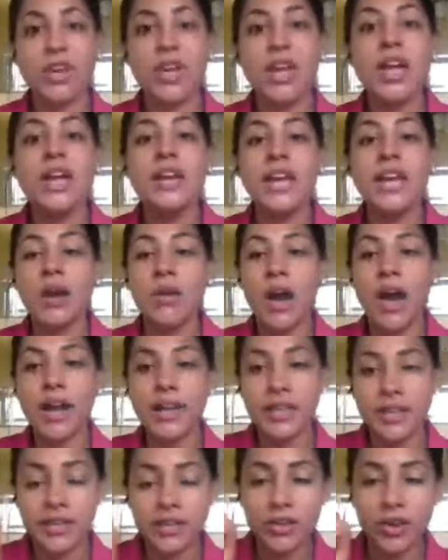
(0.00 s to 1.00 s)
Now I
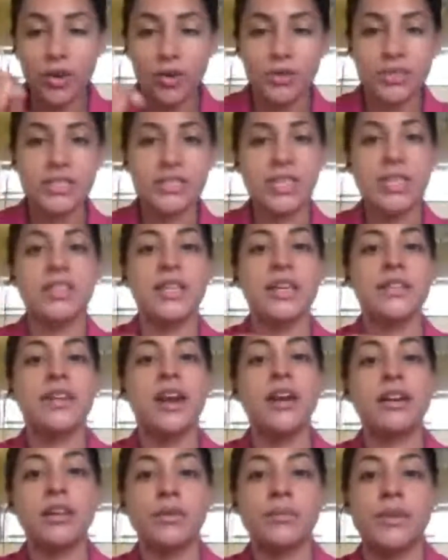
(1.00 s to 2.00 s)
can go and send that
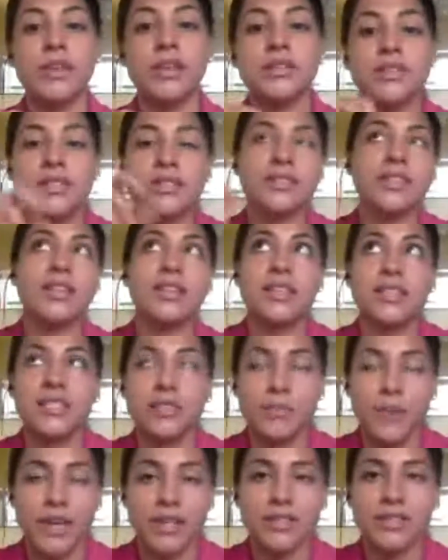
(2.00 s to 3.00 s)
document to Sit in
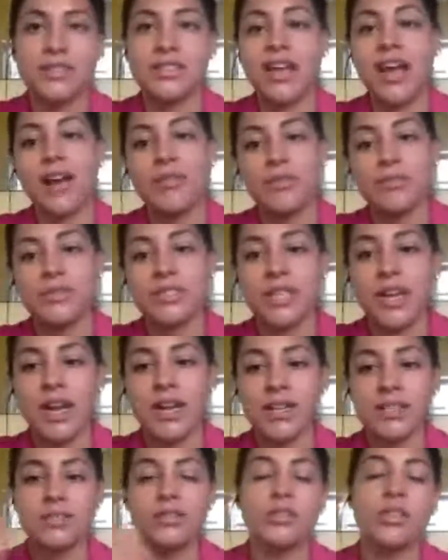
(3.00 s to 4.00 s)
Spaces, have them sign it,
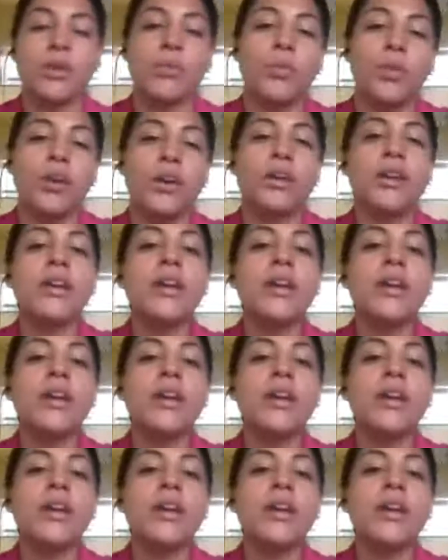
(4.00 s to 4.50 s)
so that we're